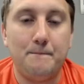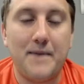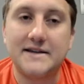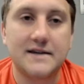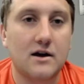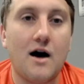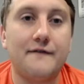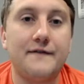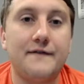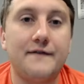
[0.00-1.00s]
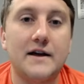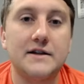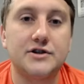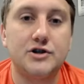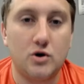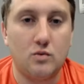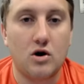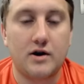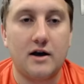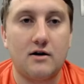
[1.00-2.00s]
Basic offense should
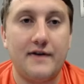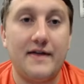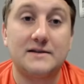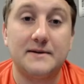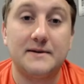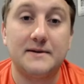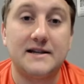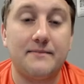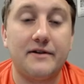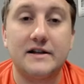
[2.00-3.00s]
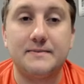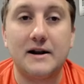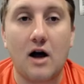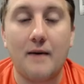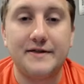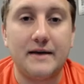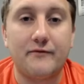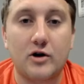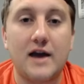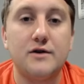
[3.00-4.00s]
work here. And that's been something that's been a common
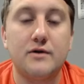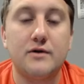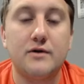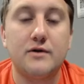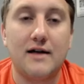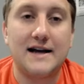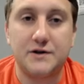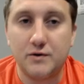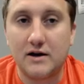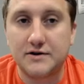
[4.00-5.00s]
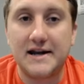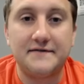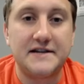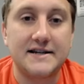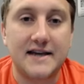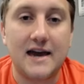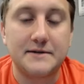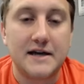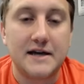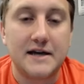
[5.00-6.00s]
theme for KU their last 2 years in FCS
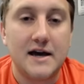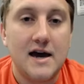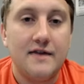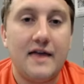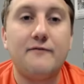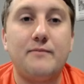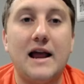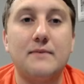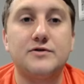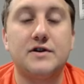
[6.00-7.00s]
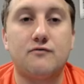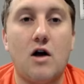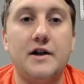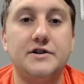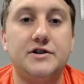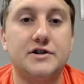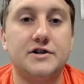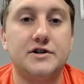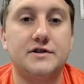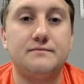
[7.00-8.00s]
games. They've been able to run
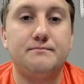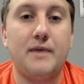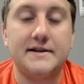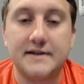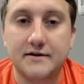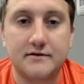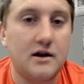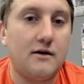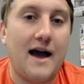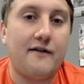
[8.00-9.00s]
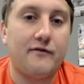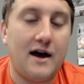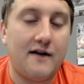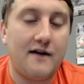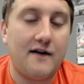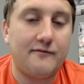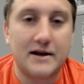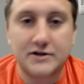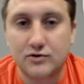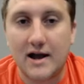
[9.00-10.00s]
just basic, you know, halfback
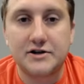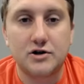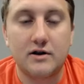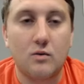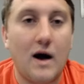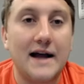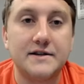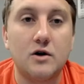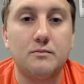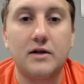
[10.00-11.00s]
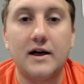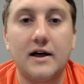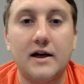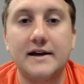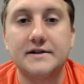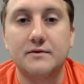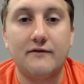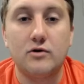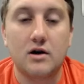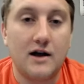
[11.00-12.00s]
stretch or their wide zone plays or whatever you
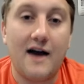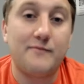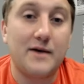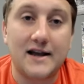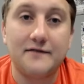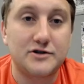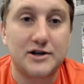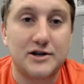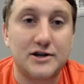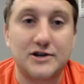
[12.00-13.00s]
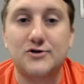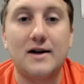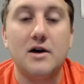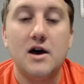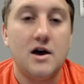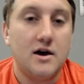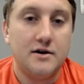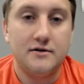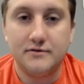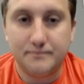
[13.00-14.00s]
want to call it, halfback dive, just like straight up
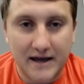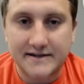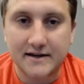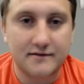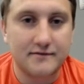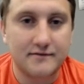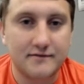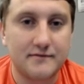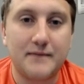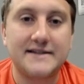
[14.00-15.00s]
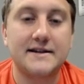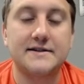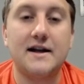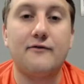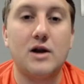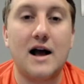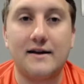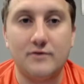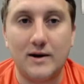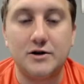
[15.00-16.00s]
basic stuff. We're not
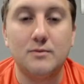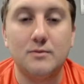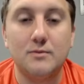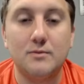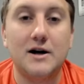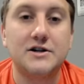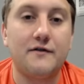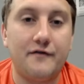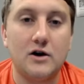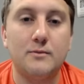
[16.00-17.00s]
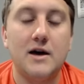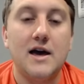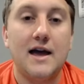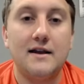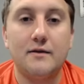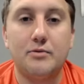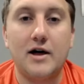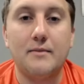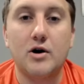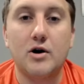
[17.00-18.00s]
giving away too much on film and in the
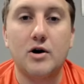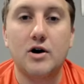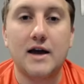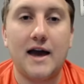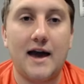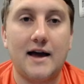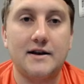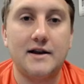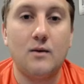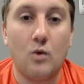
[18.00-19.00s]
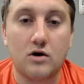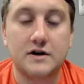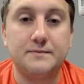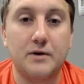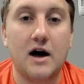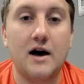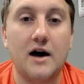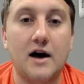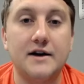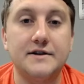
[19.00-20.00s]
playbook. And it works
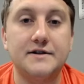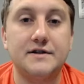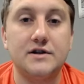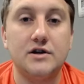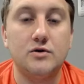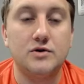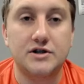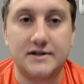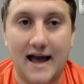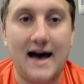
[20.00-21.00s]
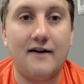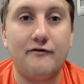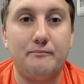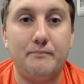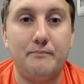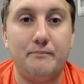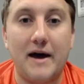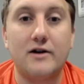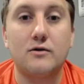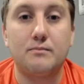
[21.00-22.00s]
because you just have
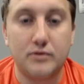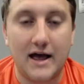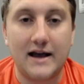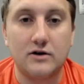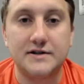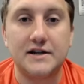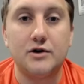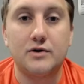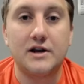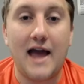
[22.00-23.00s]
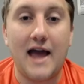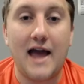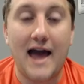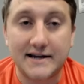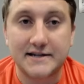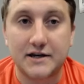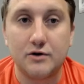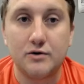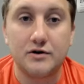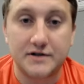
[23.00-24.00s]
better players and you can
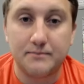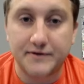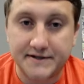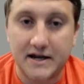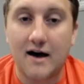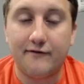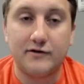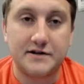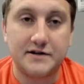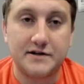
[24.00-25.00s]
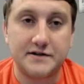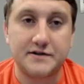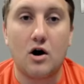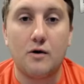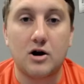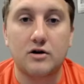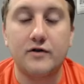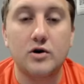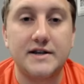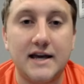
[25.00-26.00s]
execute your simple stuff, which is the hallmark of a
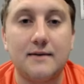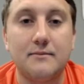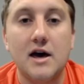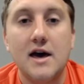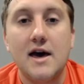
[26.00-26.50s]
good team.